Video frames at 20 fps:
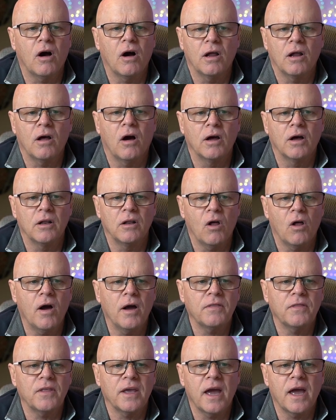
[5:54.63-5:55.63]
I, I
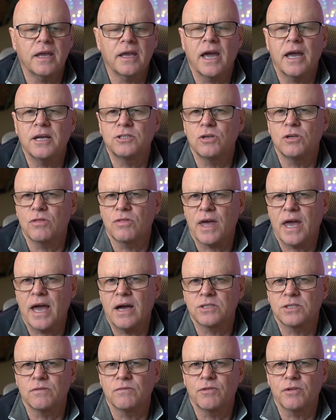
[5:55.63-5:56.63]
like the
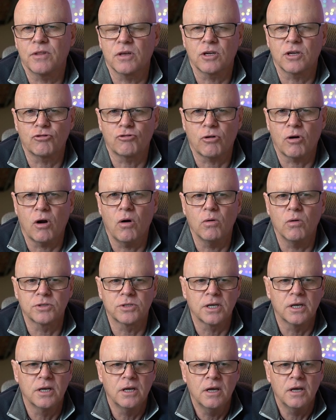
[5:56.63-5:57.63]
AK2000 for the
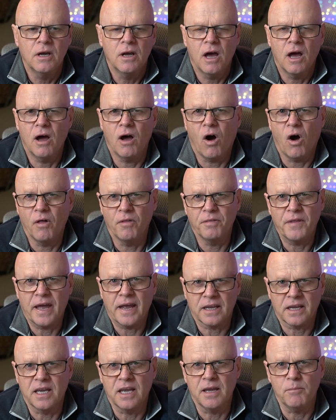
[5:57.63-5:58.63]
controls uh, on
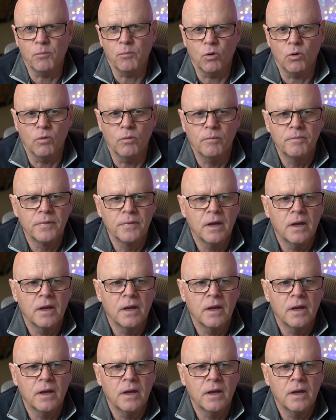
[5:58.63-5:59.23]
that gimbal.